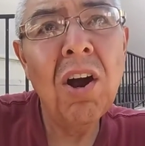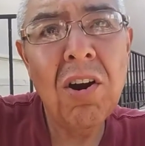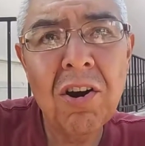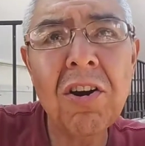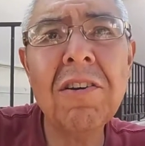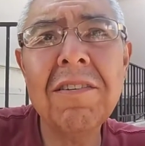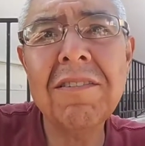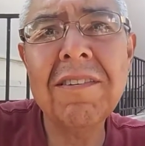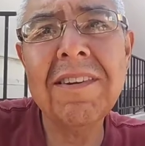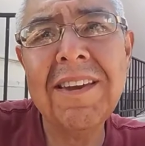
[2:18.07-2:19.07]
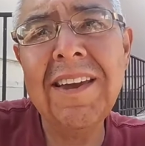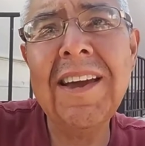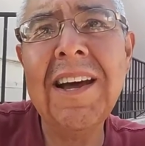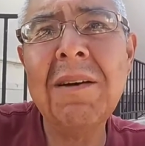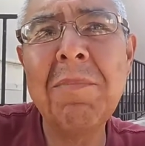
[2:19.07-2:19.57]
Hurt,
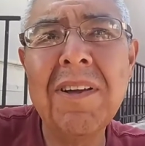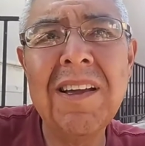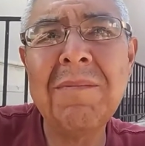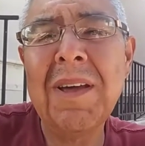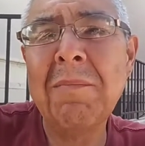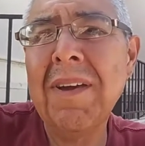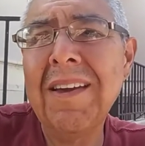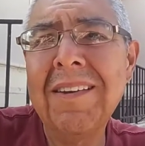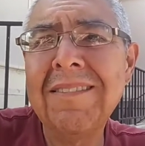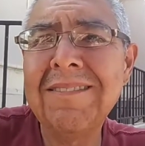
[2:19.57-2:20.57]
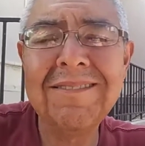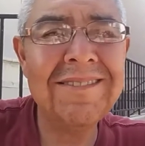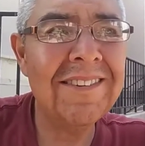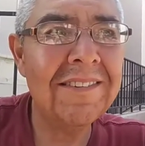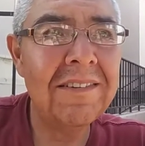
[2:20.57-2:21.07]
yeah, but I'm not mad.
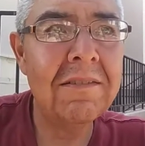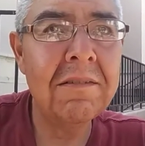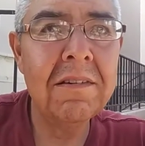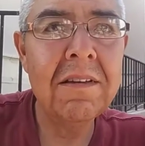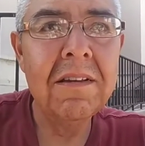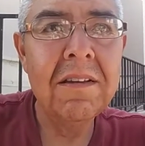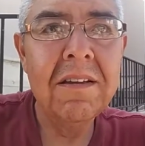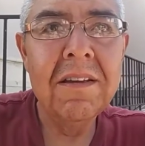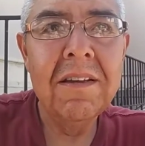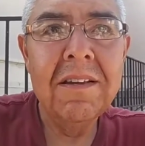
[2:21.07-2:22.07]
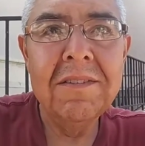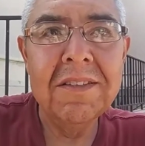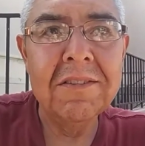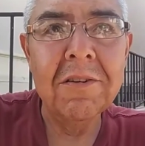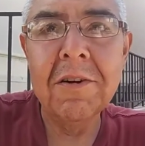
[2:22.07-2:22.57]
You know,
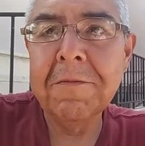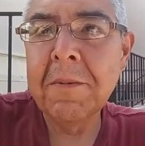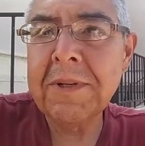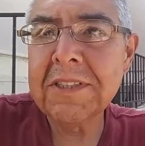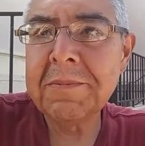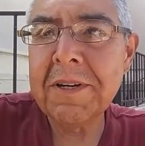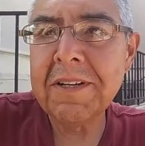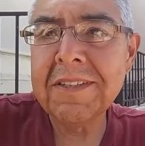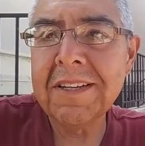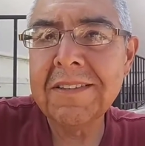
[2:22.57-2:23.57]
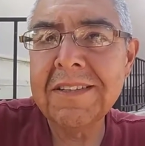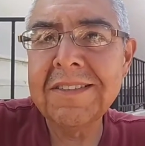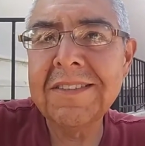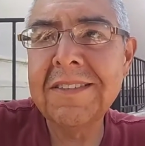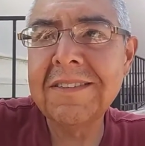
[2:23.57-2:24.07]
just learn from an experience like
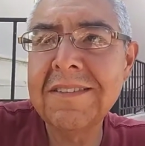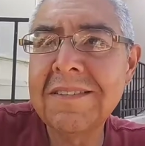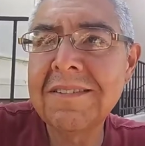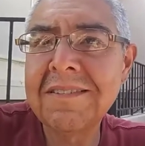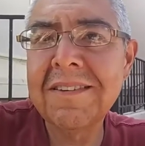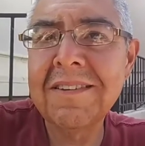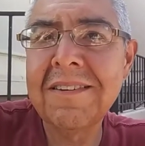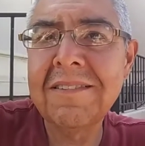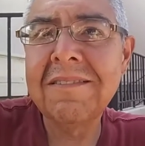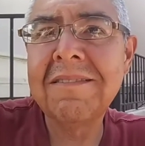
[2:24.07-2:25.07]
this and, you know,